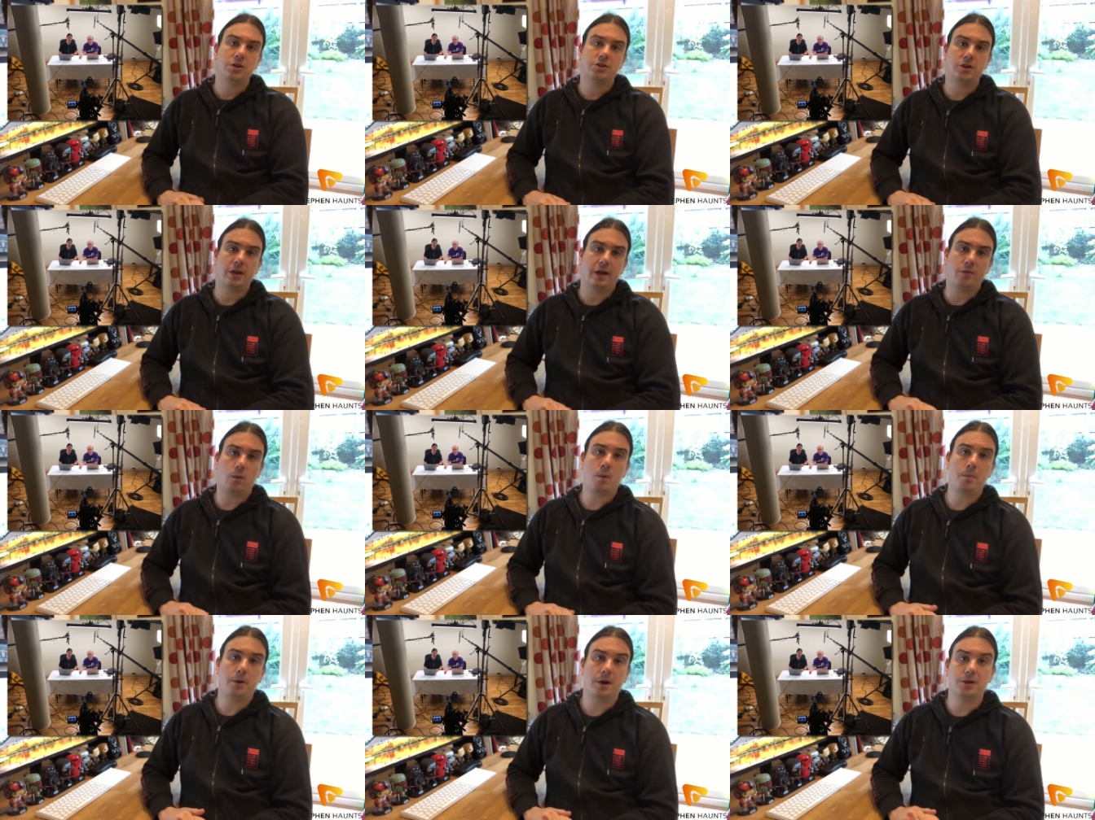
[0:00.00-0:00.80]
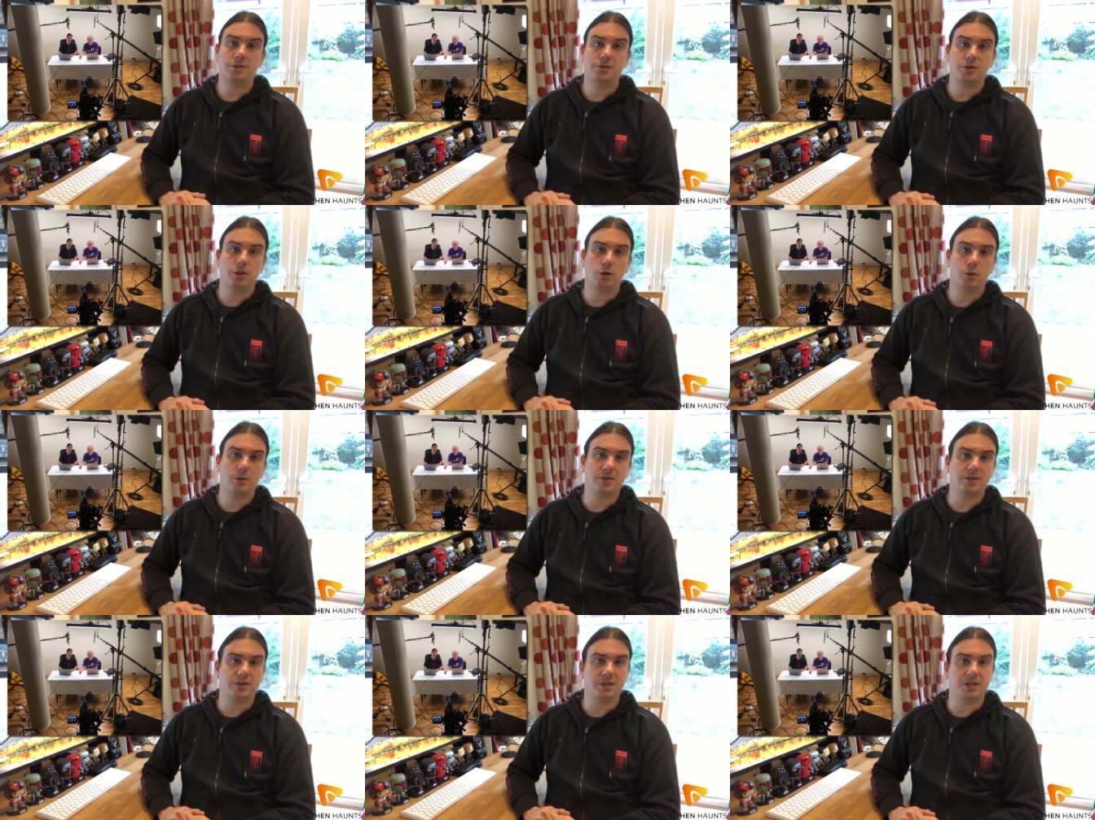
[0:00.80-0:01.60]
So you have one person who
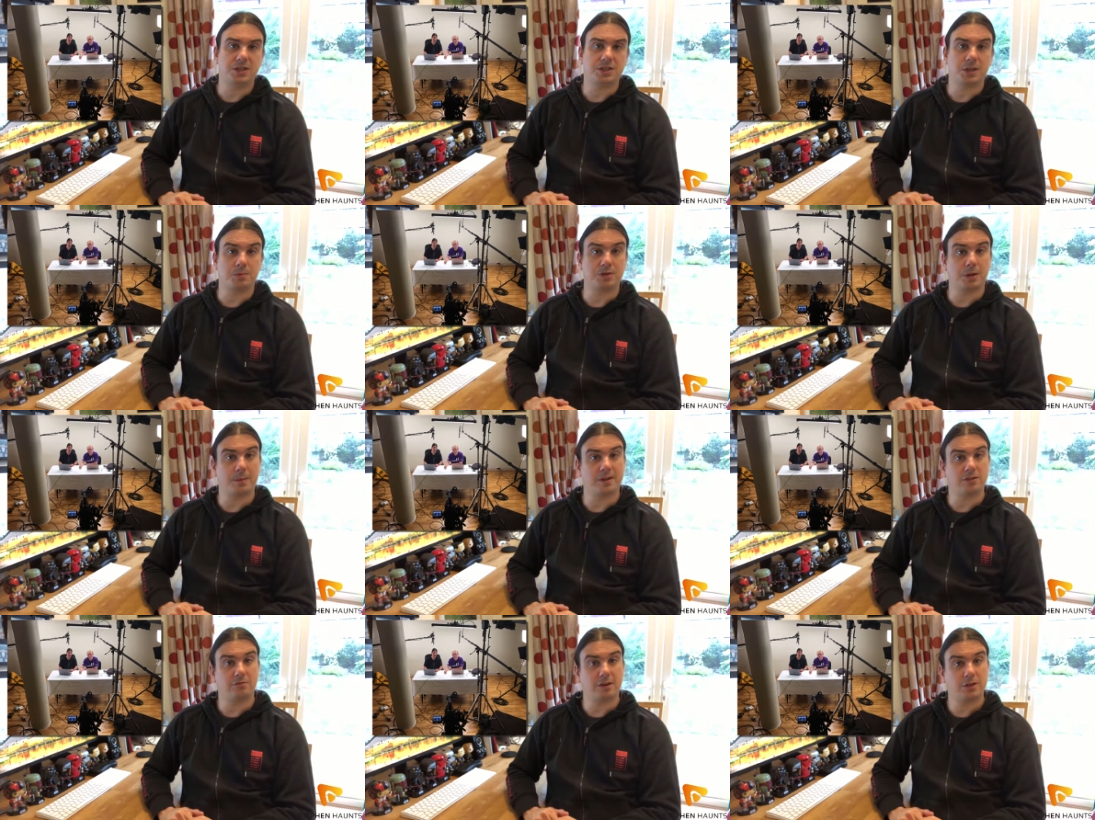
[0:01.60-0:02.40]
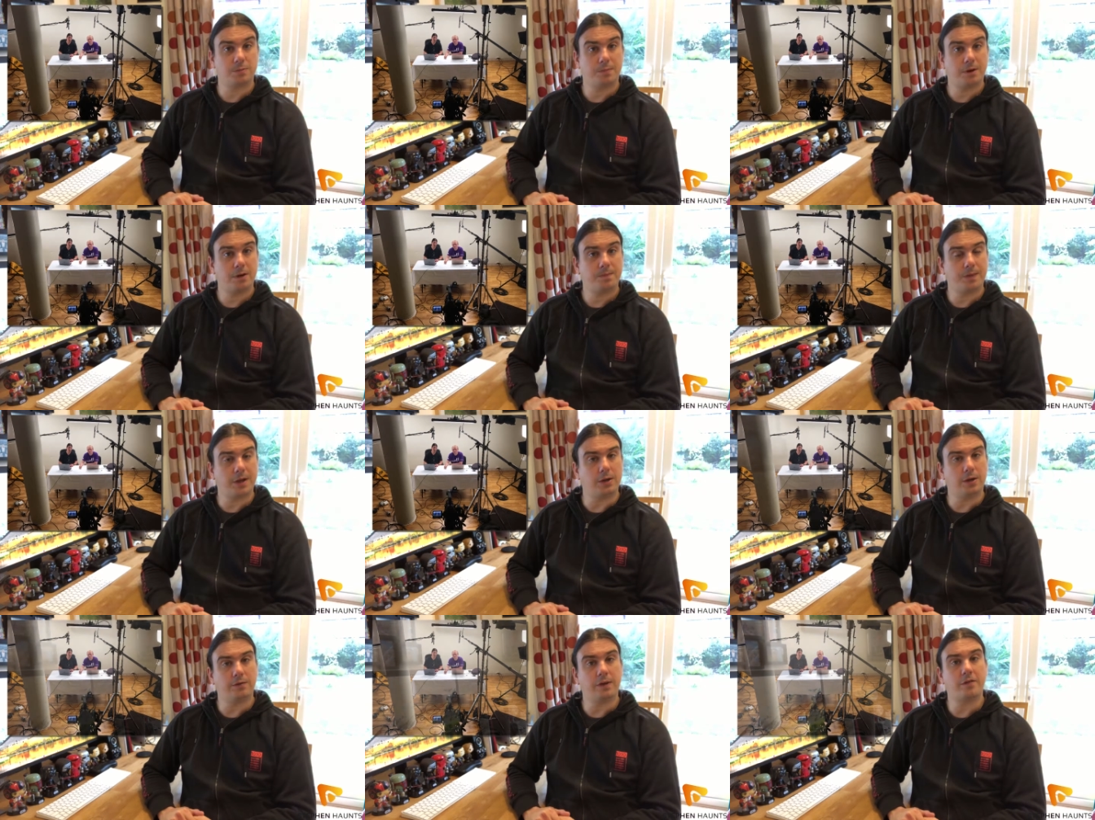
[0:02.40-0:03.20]
is the subject matter expert,
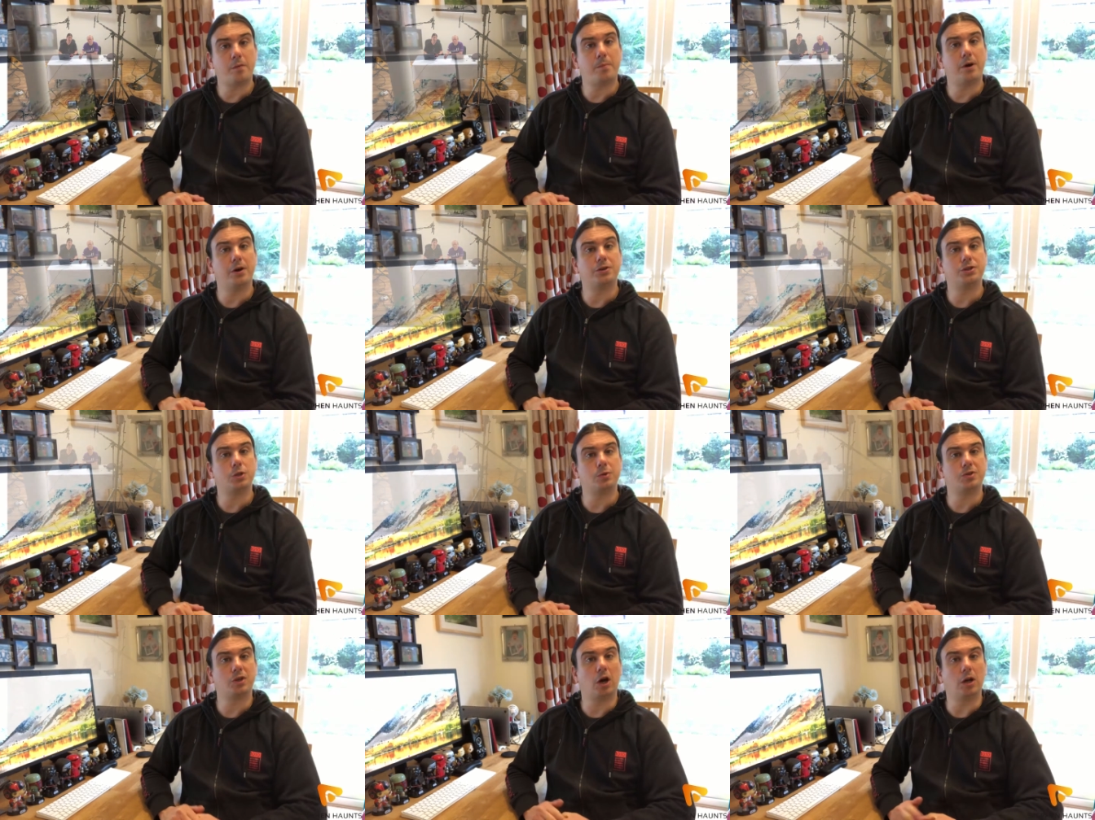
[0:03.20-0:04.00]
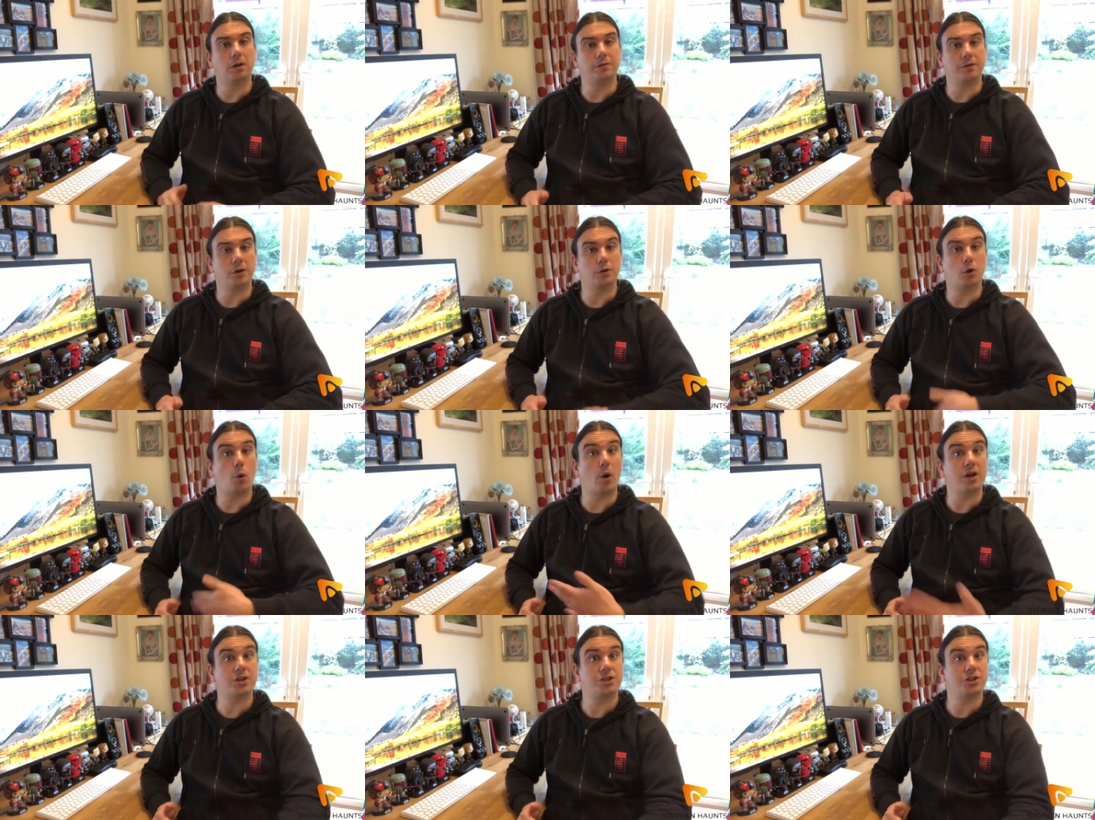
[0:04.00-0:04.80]
and you have the other person who's kind of the
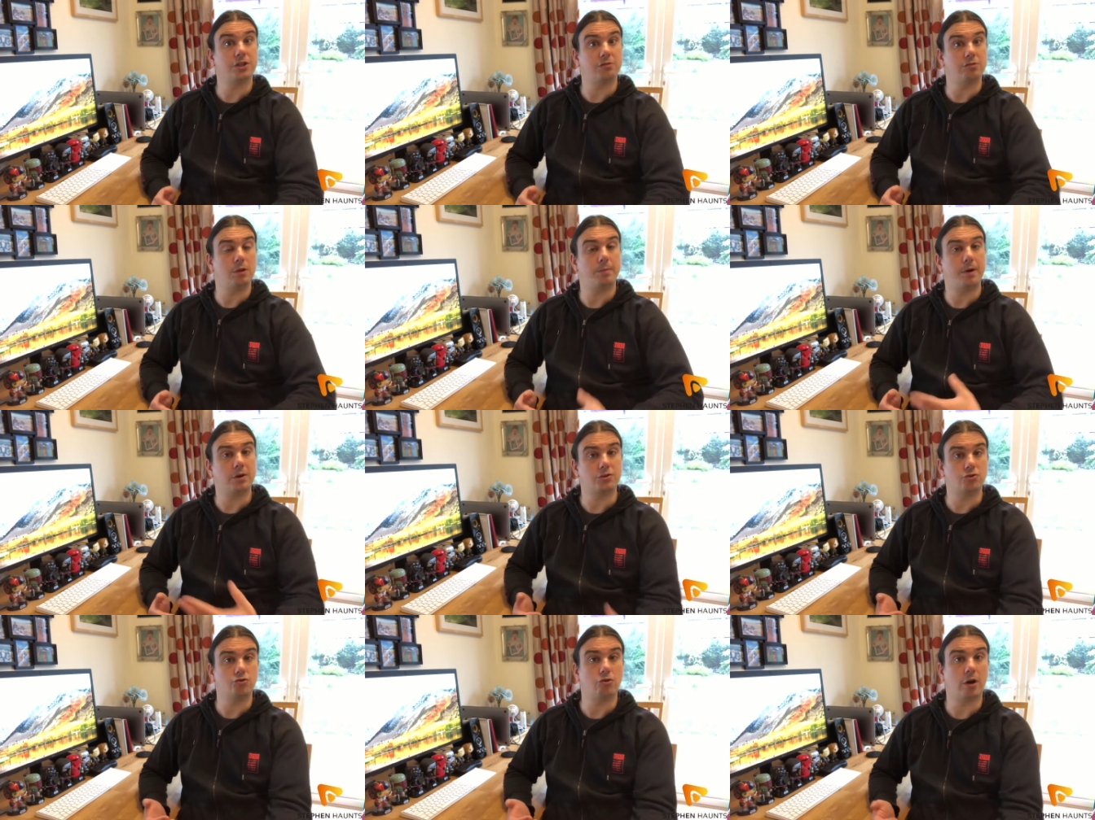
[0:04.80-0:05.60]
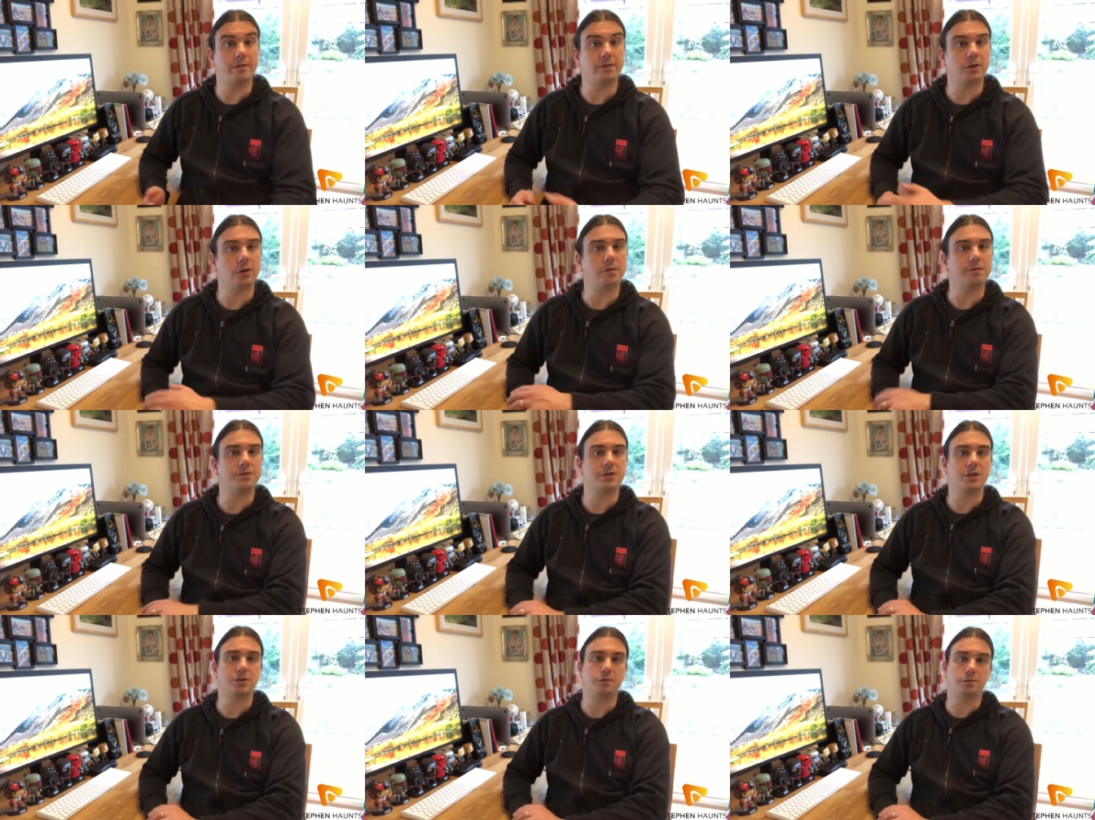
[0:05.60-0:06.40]
questioner and the person driving the
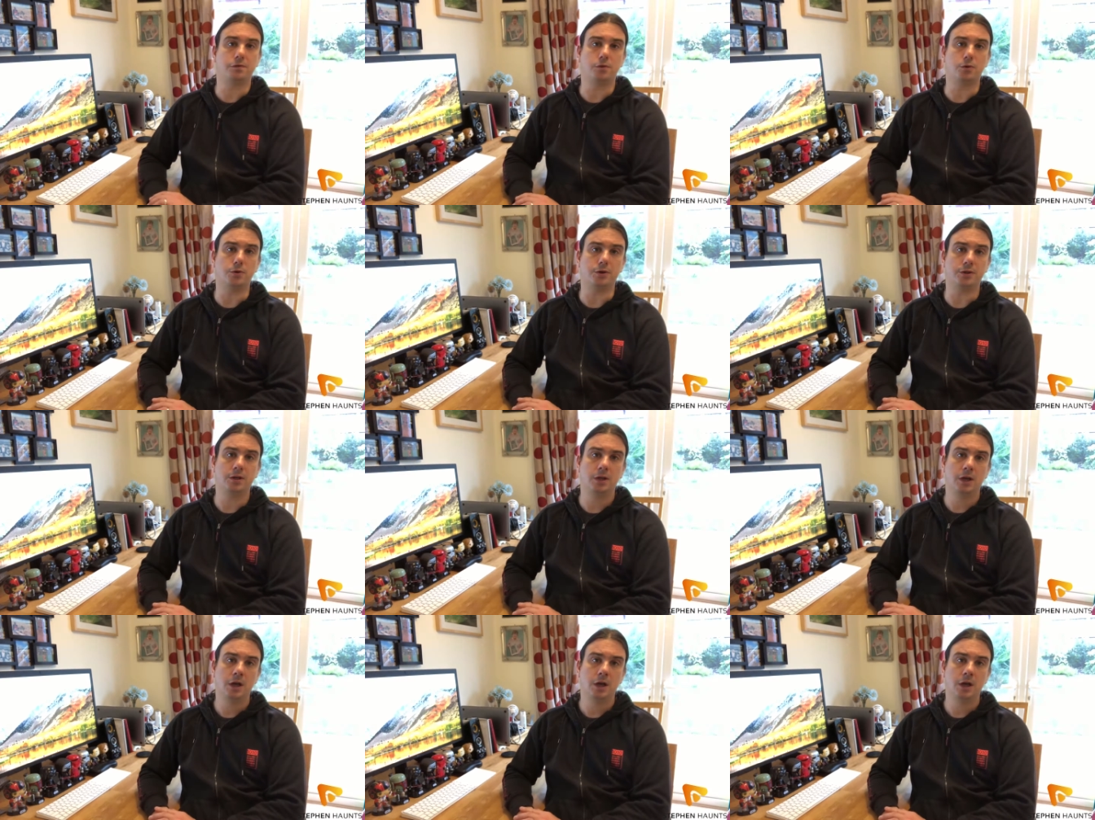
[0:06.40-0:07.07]
conversation forward.